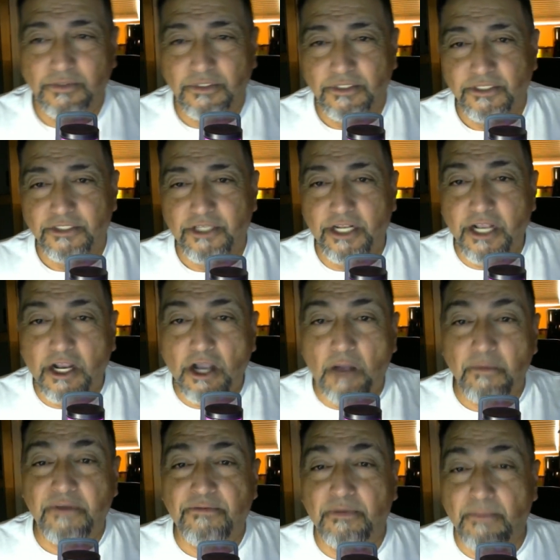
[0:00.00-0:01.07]
She didn't call
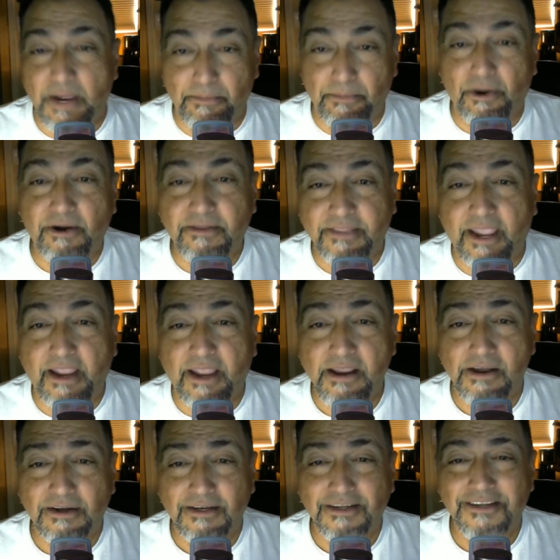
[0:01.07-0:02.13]
me for my birthday,
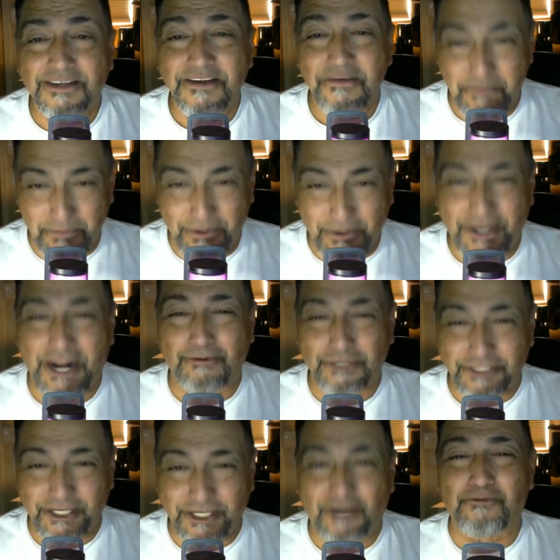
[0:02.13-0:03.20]
but I was
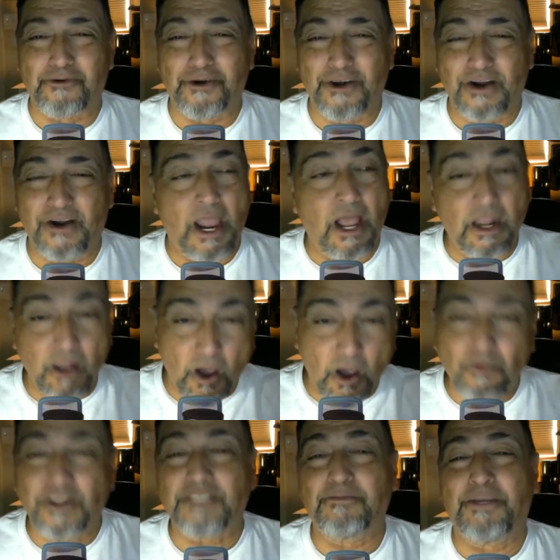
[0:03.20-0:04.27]
there for her. I'll
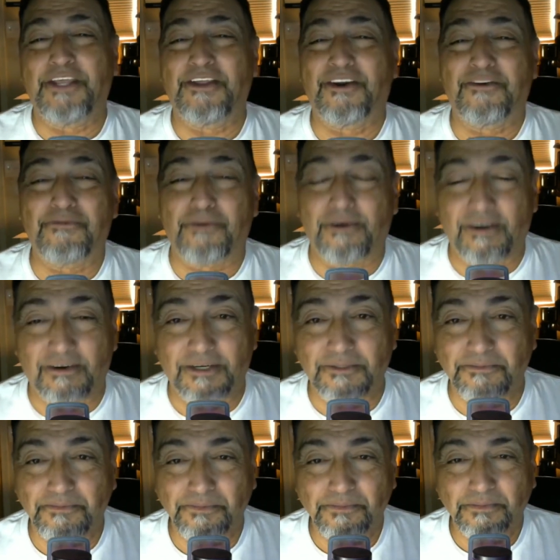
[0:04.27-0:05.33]
always be there for her
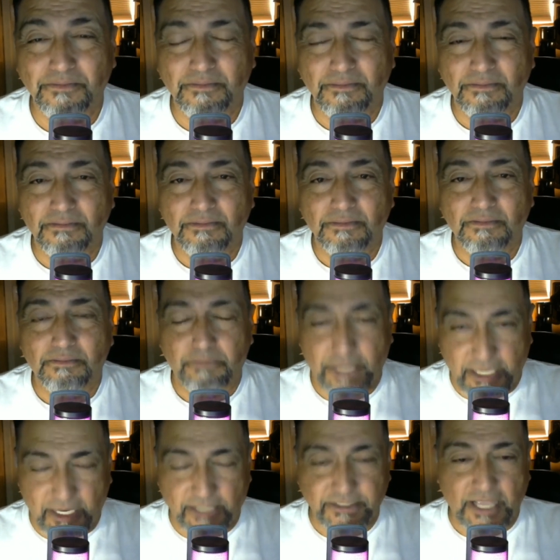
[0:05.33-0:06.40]

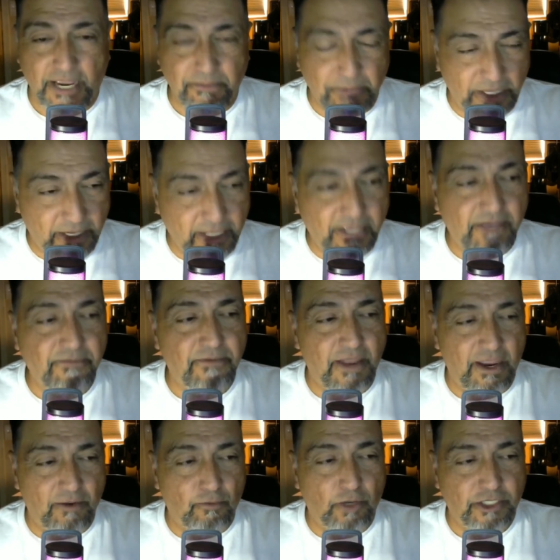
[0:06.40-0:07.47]
because I believe
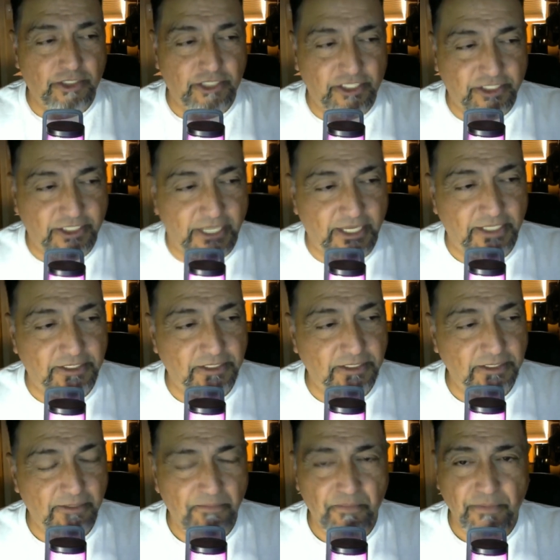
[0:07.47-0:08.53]
in what she says.
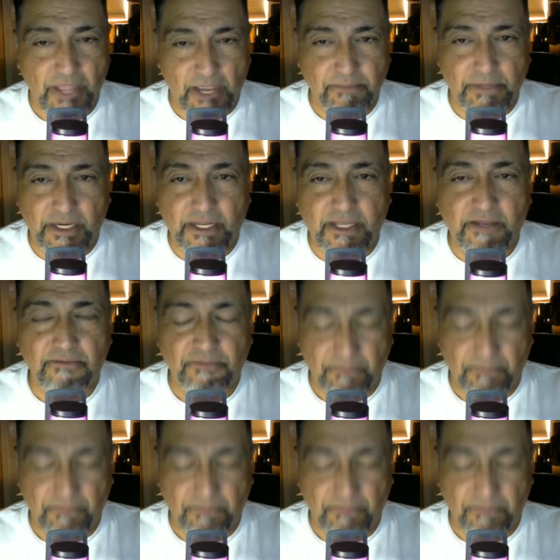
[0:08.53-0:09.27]
I believe.